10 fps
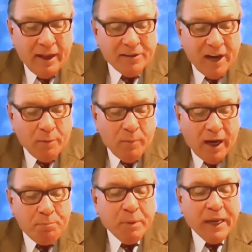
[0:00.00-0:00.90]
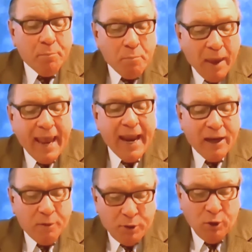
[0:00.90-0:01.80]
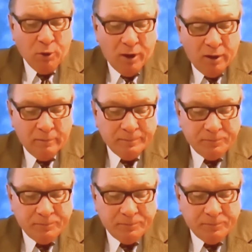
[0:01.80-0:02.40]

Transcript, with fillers: that his heart might be made pure,